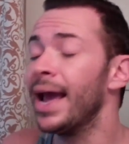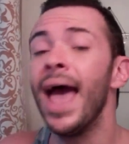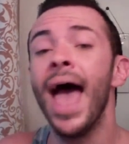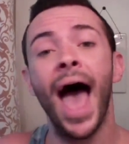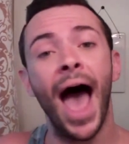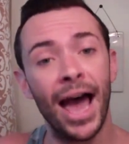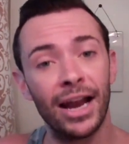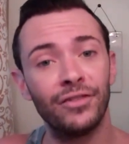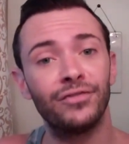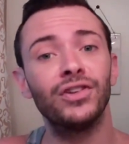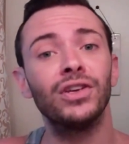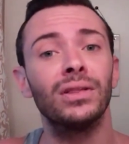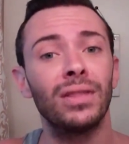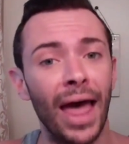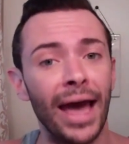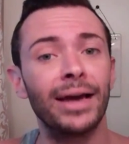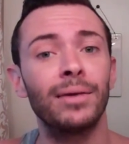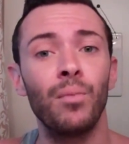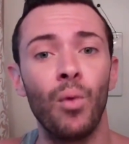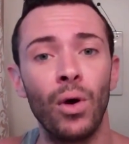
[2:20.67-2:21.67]
And if you'd
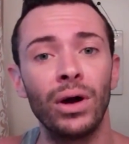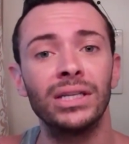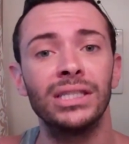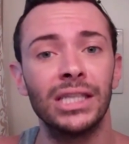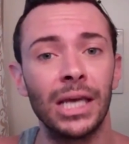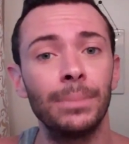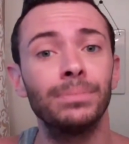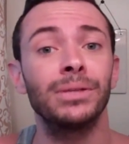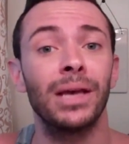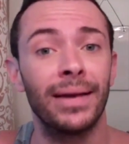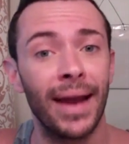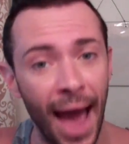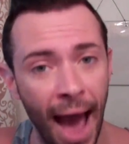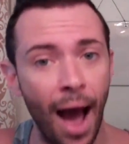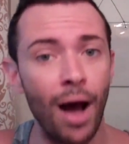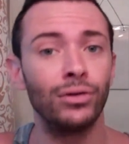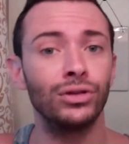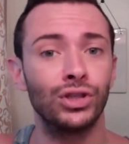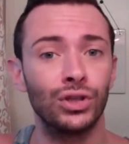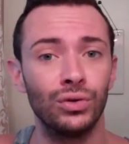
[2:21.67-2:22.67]
like more tips on
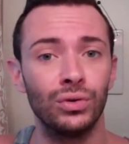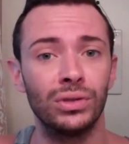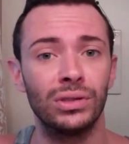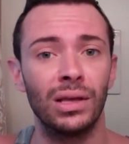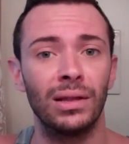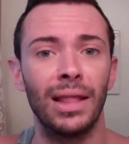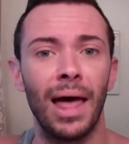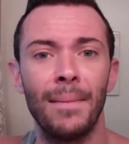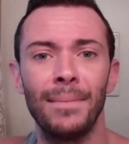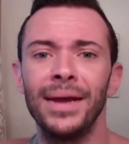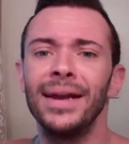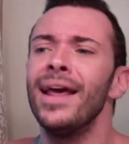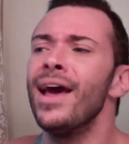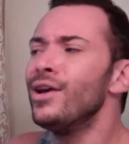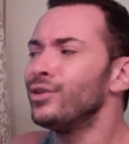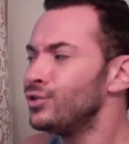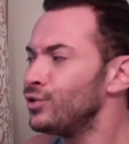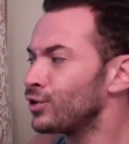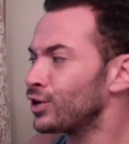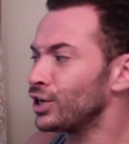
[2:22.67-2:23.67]
how to use the lemon,
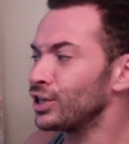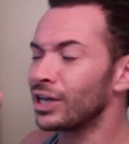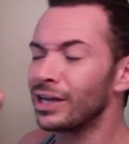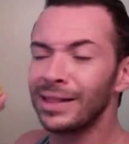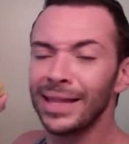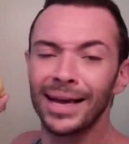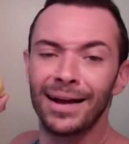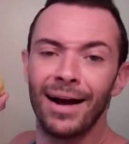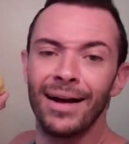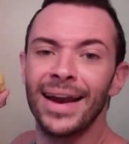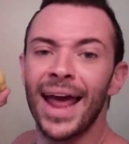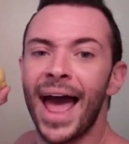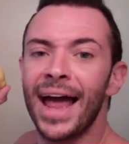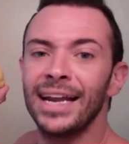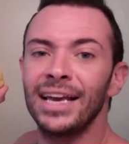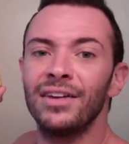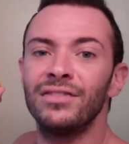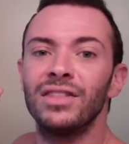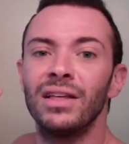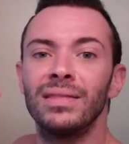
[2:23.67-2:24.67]
you can click on
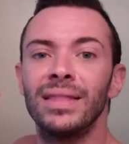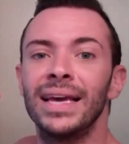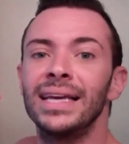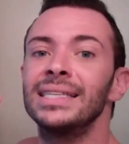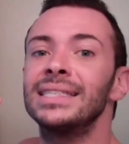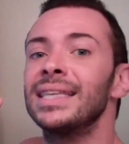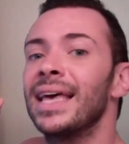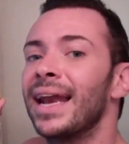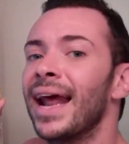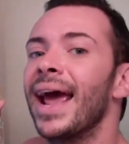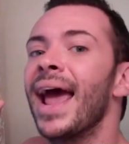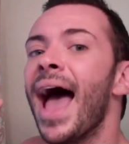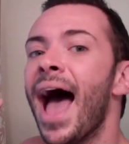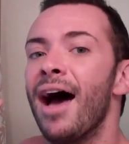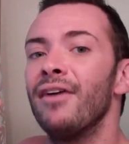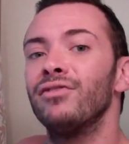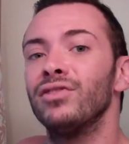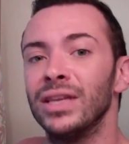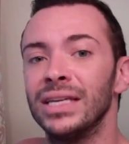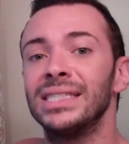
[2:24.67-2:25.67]
any of the links that I
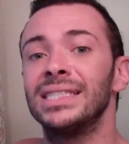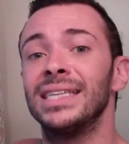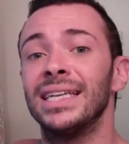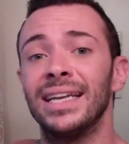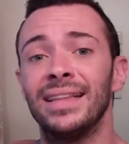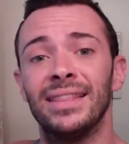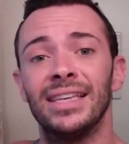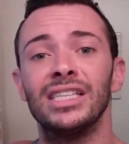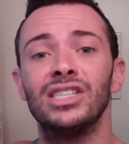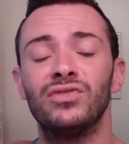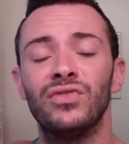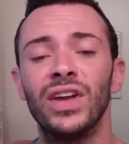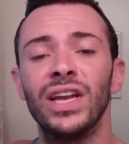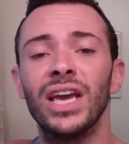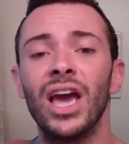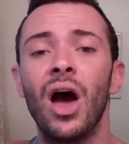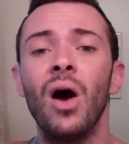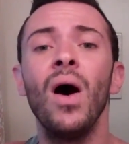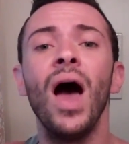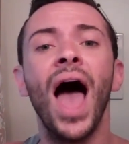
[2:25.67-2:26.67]
have listed in this
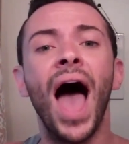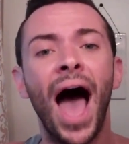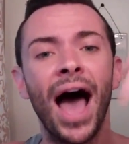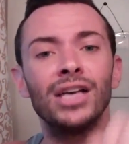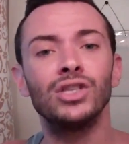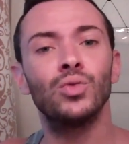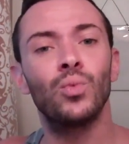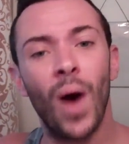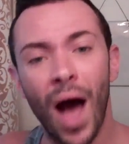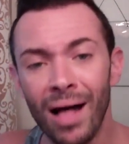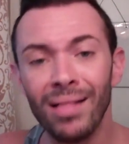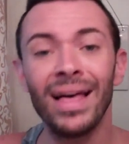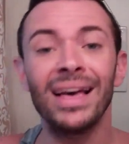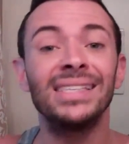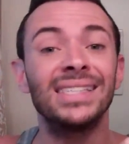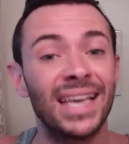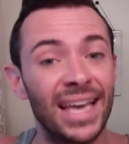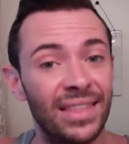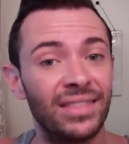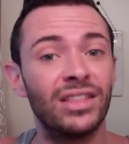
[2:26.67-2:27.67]
video, as well
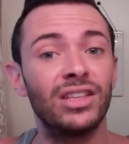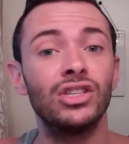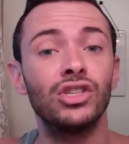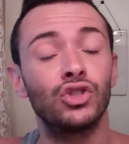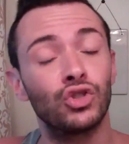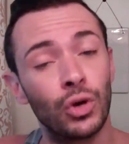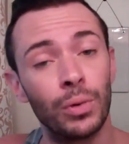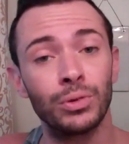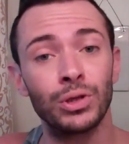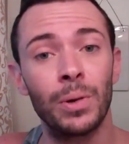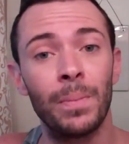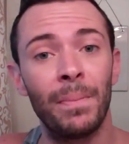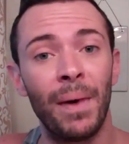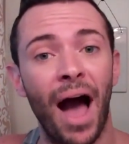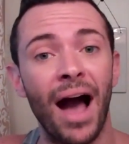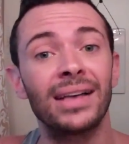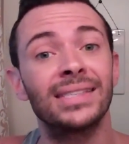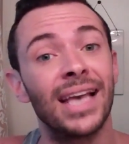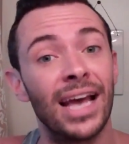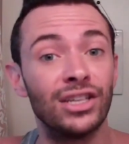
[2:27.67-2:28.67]
as in the description
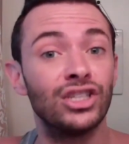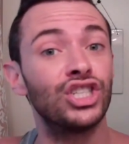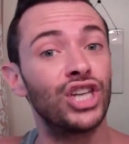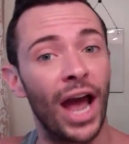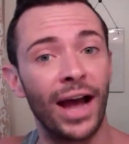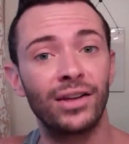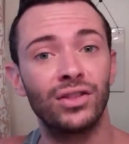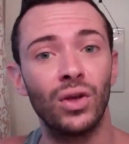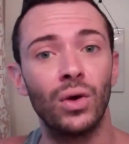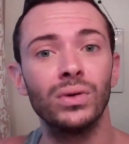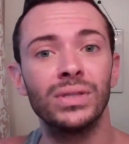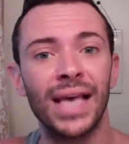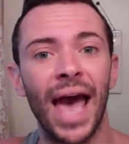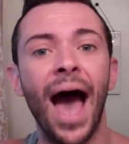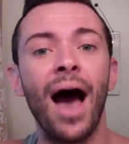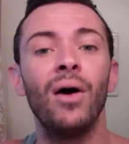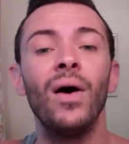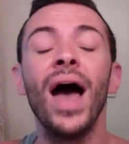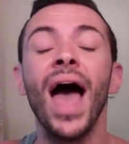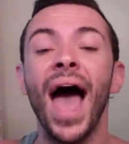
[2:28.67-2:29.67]
box and check those
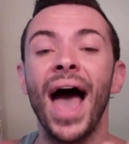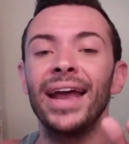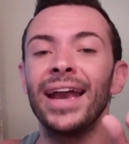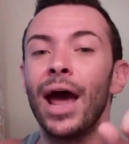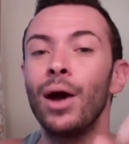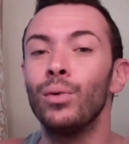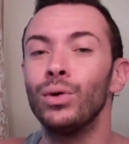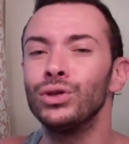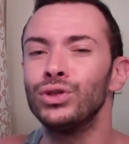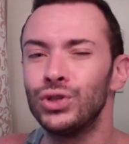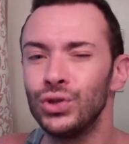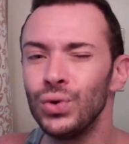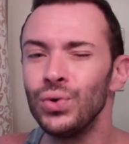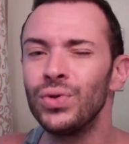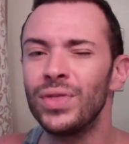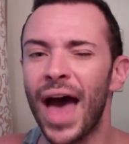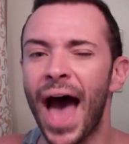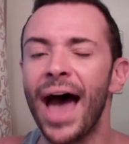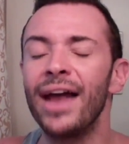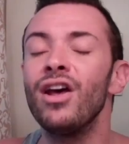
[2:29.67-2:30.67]
out. And I will
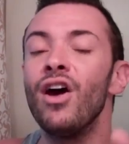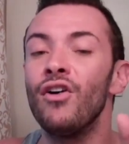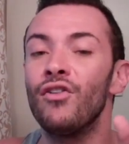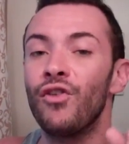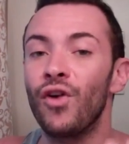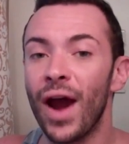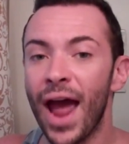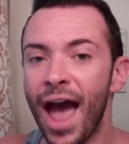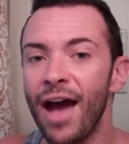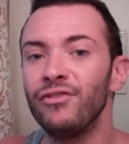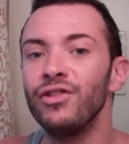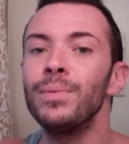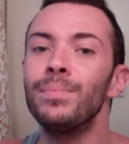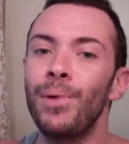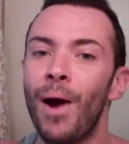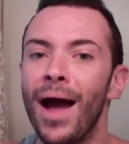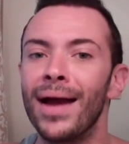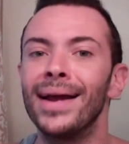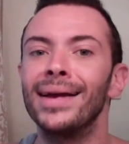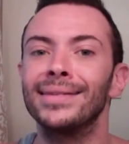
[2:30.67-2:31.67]
do that for every
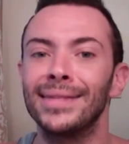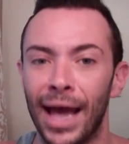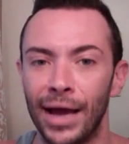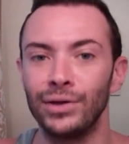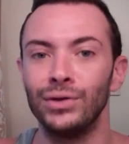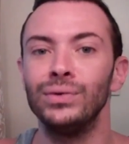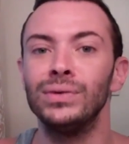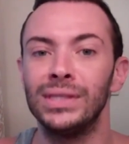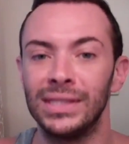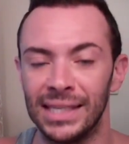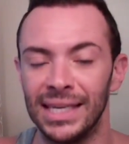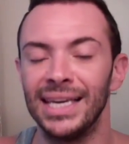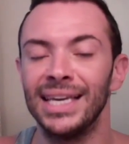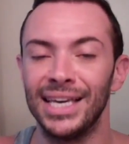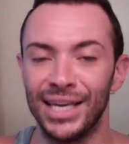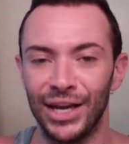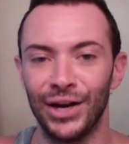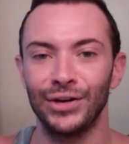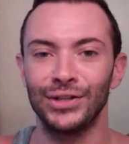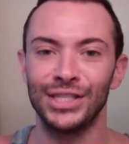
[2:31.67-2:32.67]
product that you see
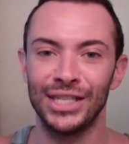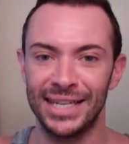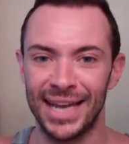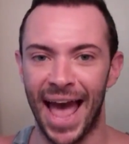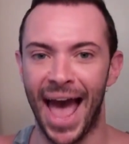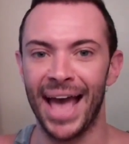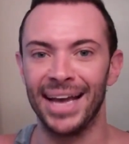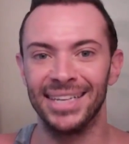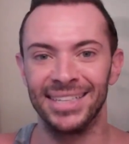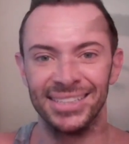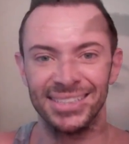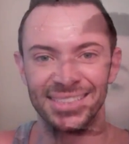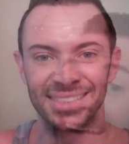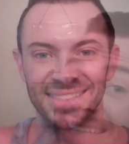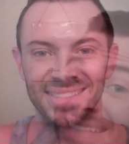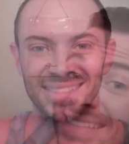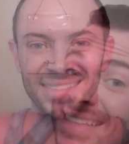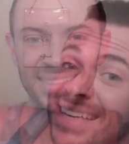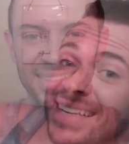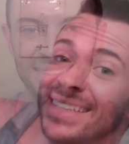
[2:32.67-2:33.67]
here today.
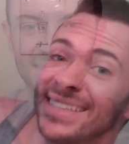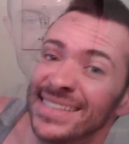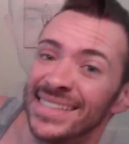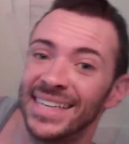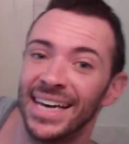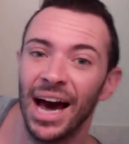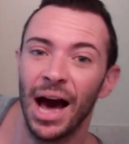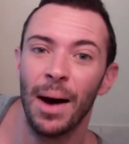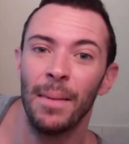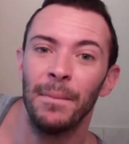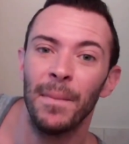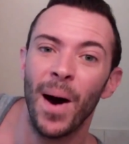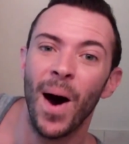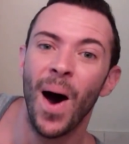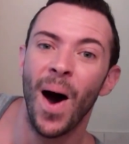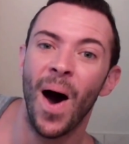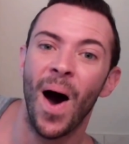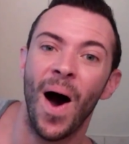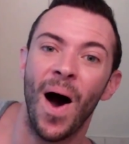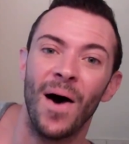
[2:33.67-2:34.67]
Next thing to come
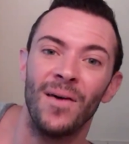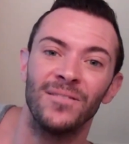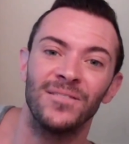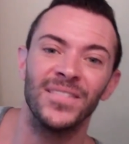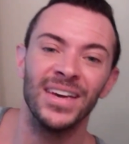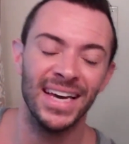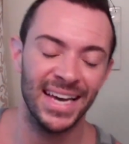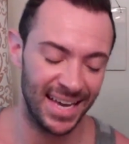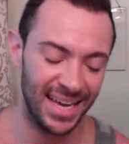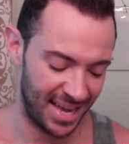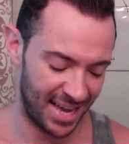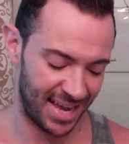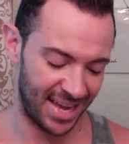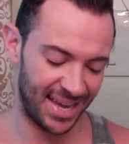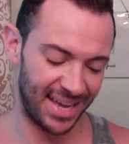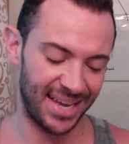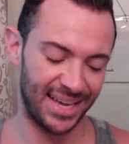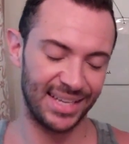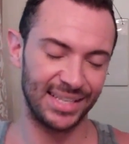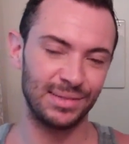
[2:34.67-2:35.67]
off
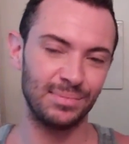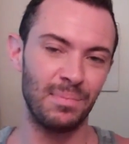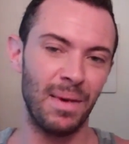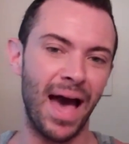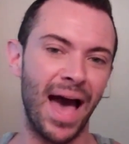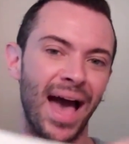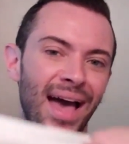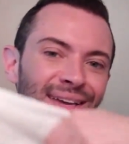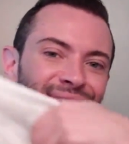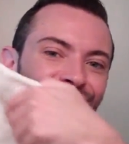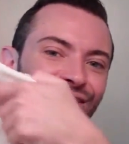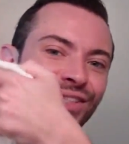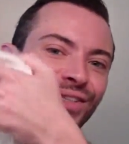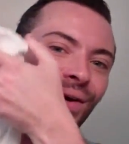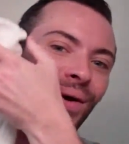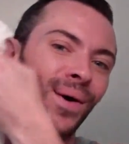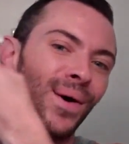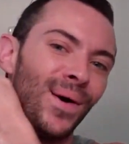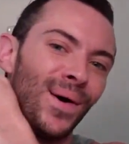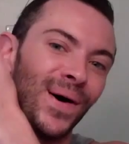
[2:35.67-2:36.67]
is my
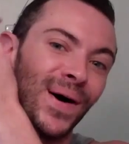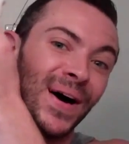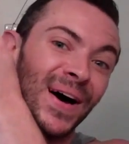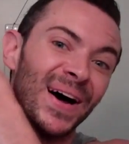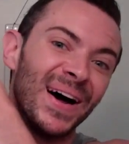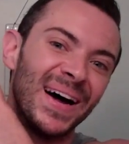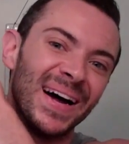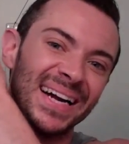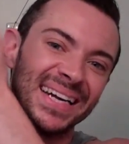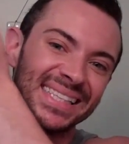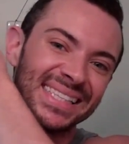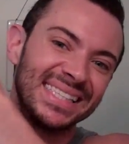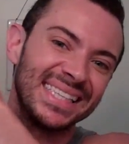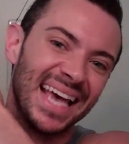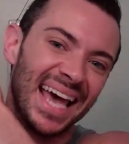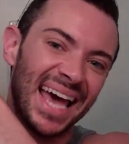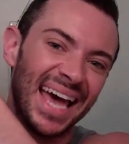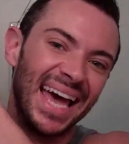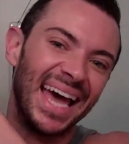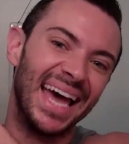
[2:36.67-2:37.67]
short.
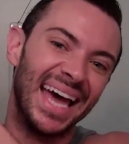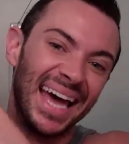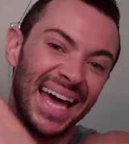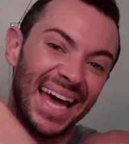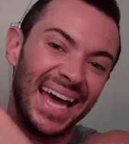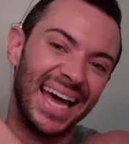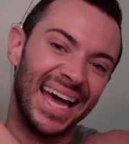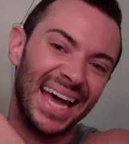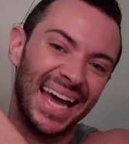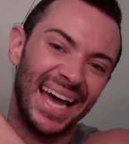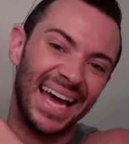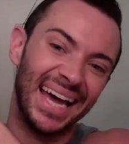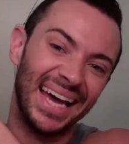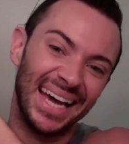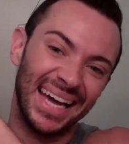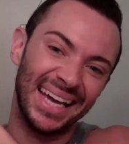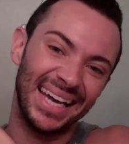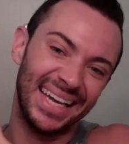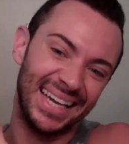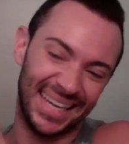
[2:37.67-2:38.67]

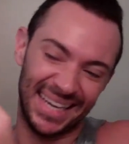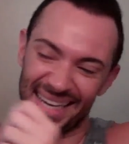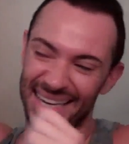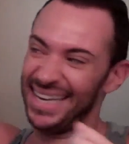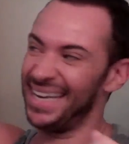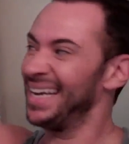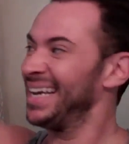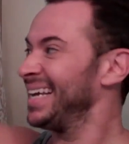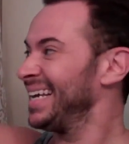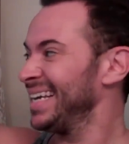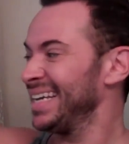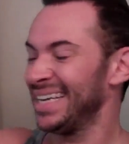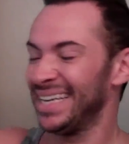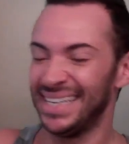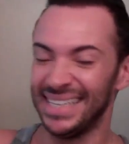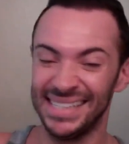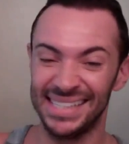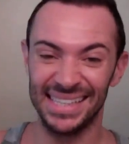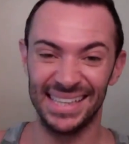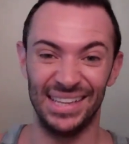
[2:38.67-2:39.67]
Hey.
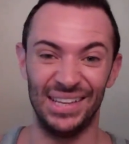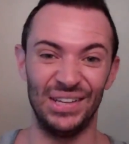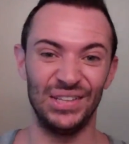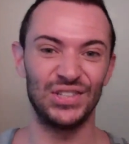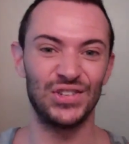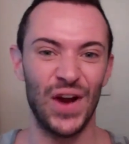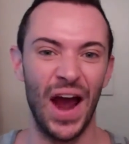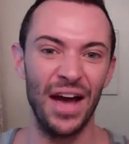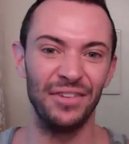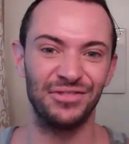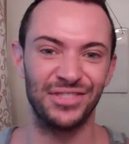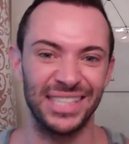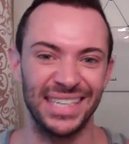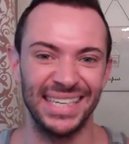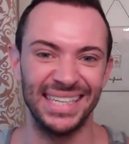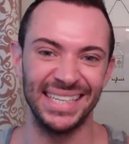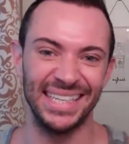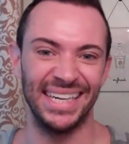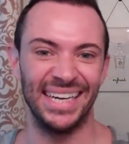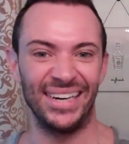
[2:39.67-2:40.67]
A little drafty
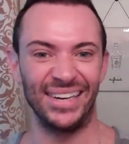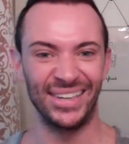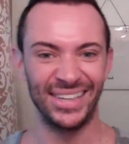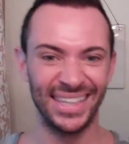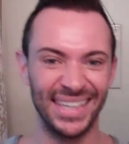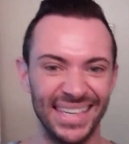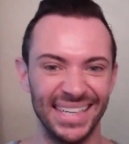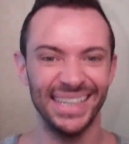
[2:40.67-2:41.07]
in here.